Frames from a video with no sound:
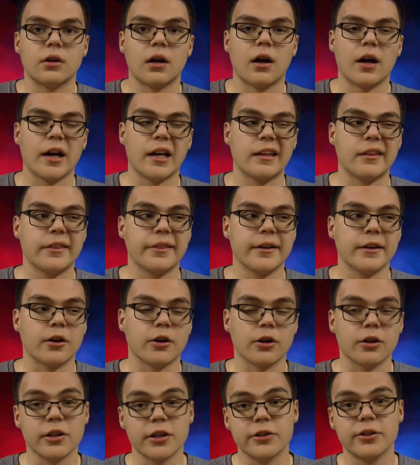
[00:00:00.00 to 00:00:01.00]
I think,
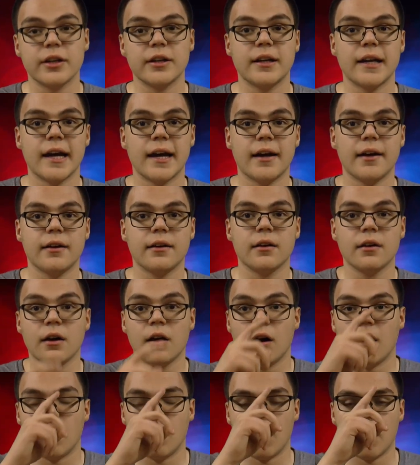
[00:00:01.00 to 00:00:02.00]
earlier in the day
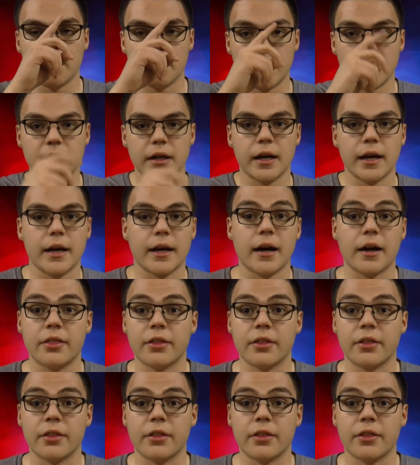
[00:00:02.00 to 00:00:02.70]
on Monday.